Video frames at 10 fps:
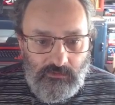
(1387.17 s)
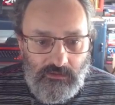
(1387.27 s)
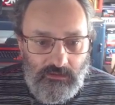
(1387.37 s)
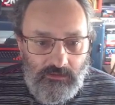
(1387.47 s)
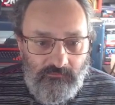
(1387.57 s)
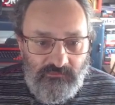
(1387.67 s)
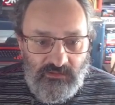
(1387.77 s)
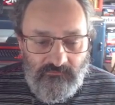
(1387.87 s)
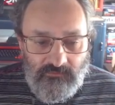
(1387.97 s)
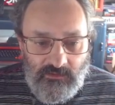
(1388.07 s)
If
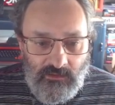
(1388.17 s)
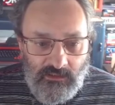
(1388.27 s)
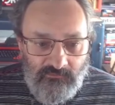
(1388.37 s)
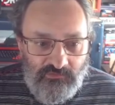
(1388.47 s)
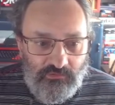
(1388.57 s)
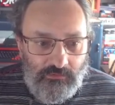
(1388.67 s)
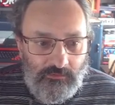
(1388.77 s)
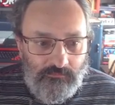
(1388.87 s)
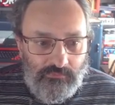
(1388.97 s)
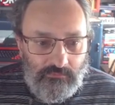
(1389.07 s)
set var, if
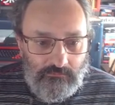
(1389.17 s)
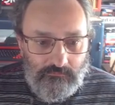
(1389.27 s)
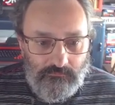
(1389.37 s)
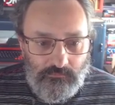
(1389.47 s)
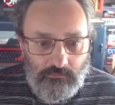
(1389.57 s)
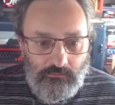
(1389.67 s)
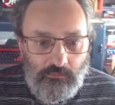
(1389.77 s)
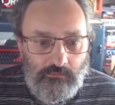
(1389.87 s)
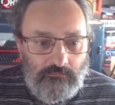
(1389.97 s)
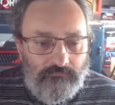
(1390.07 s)
jump. So
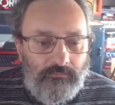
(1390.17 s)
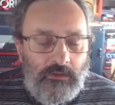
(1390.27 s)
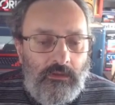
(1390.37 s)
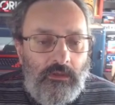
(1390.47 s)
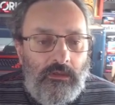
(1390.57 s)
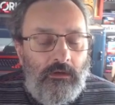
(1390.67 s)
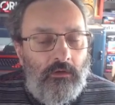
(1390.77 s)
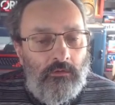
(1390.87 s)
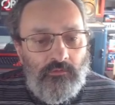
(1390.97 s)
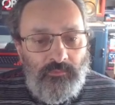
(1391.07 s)

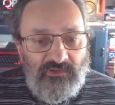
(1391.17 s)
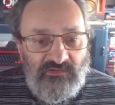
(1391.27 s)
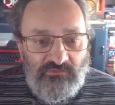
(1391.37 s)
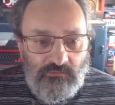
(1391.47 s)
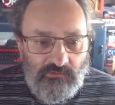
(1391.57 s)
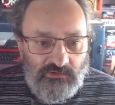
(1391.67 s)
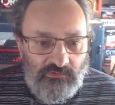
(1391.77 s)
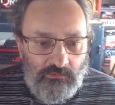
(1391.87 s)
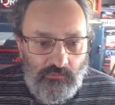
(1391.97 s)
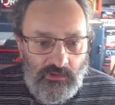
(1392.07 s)
on the PlayStation
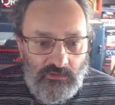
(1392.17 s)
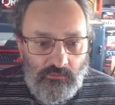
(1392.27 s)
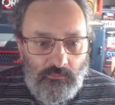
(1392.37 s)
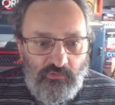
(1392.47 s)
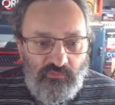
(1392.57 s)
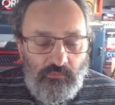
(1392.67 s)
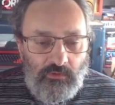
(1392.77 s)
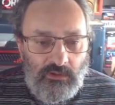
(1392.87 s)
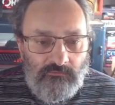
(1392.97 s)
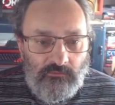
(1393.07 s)
version, we had a much
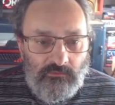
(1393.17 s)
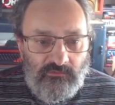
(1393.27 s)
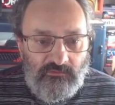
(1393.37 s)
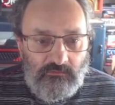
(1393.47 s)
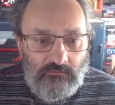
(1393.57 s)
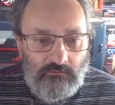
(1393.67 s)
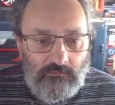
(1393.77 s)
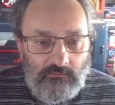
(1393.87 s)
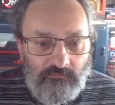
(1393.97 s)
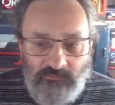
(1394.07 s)
more advanced
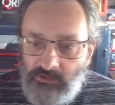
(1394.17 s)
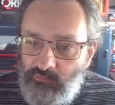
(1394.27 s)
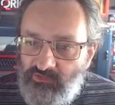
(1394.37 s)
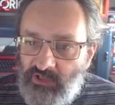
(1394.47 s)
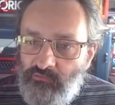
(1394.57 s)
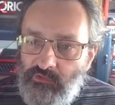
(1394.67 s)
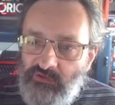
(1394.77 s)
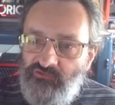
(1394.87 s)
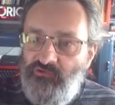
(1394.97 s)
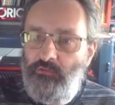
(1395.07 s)
thing which actually
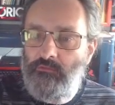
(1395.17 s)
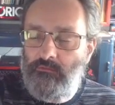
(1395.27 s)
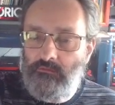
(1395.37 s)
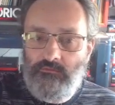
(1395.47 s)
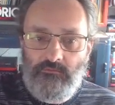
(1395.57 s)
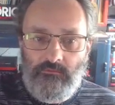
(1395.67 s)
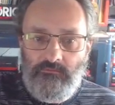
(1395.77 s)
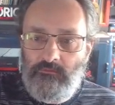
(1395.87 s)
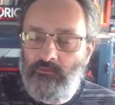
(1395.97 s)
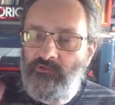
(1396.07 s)
showed
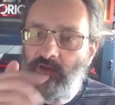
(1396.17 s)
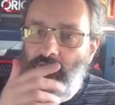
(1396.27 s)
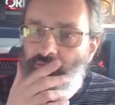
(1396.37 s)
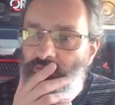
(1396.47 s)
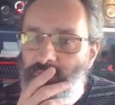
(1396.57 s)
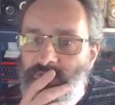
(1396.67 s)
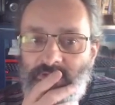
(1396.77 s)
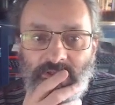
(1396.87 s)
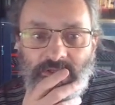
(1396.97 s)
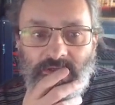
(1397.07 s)
the entire script.
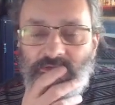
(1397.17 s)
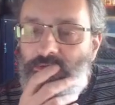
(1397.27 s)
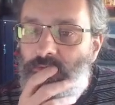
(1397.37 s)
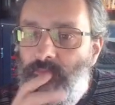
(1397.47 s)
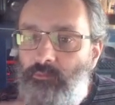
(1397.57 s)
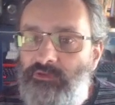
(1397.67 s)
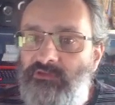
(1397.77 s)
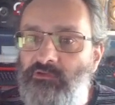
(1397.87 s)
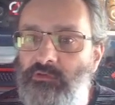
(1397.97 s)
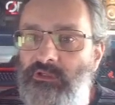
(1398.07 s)
So what
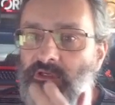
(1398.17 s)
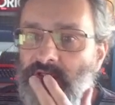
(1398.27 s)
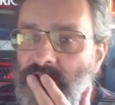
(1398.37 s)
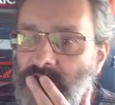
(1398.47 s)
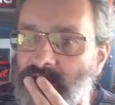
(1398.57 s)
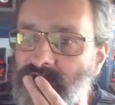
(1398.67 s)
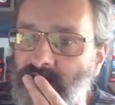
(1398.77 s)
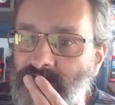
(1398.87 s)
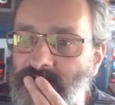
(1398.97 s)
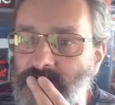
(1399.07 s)
it's doing here is
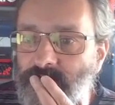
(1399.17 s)
that